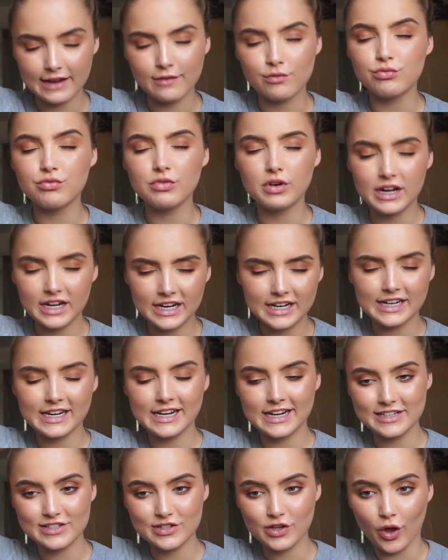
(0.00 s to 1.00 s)
I really
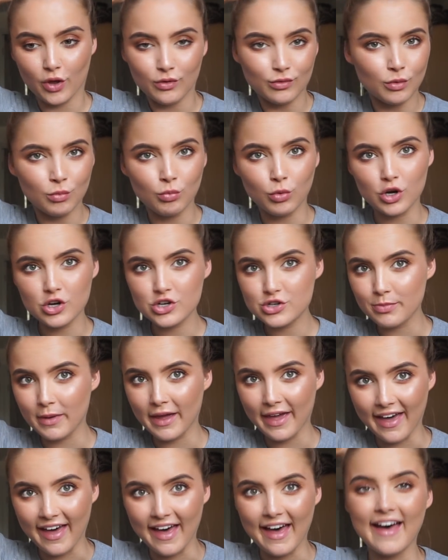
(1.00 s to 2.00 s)
need to go and wash
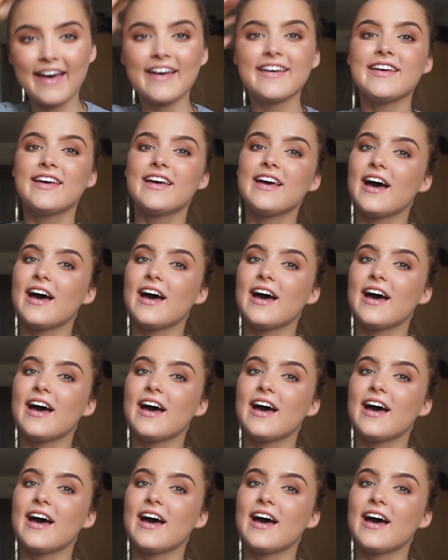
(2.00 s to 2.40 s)
my hair.